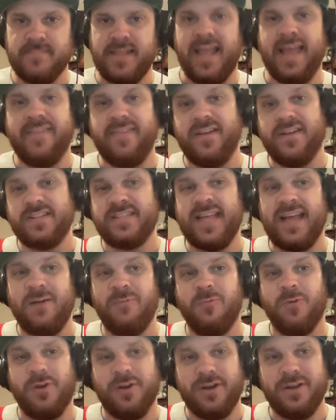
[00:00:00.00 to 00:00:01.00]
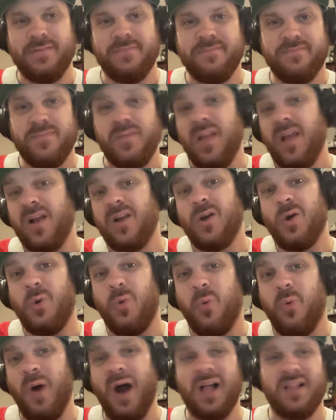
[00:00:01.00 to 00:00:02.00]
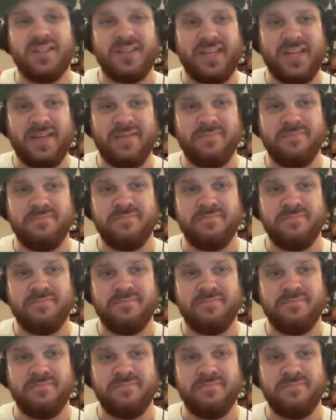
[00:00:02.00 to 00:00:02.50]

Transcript: And there's that word, quality.